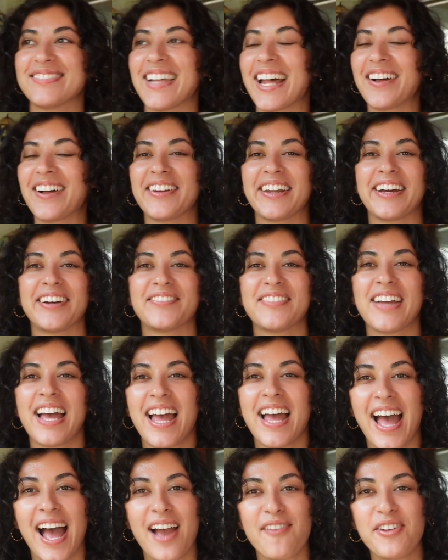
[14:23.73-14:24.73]
I don't know.
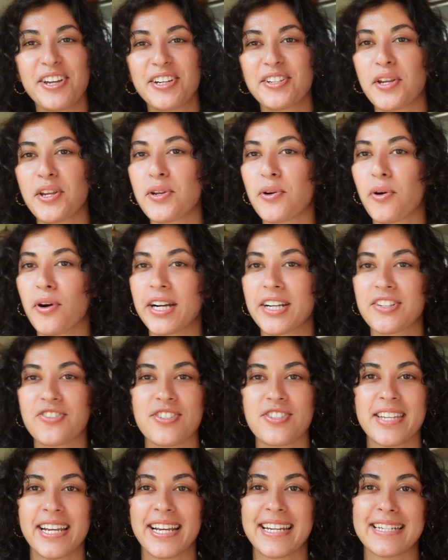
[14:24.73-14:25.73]
I feel like New York is
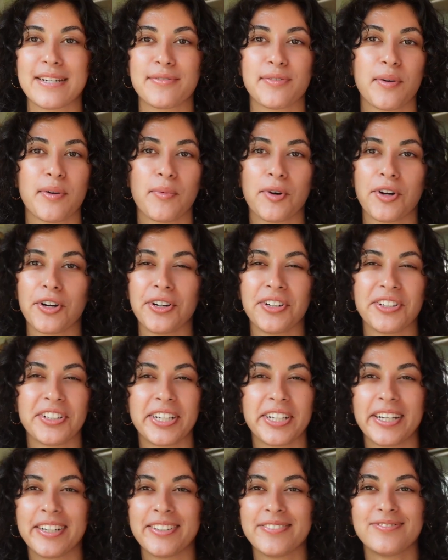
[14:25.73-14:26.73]
just like a different world, you
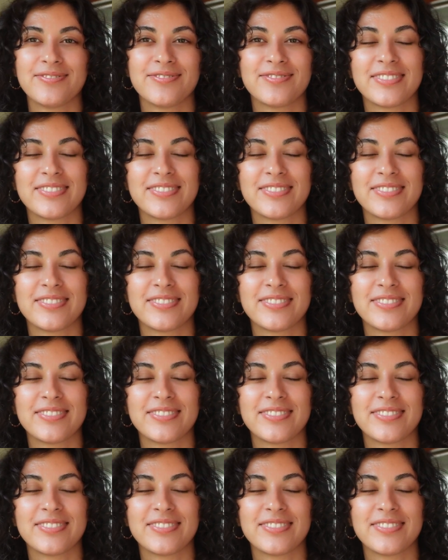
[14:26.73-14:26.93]
know?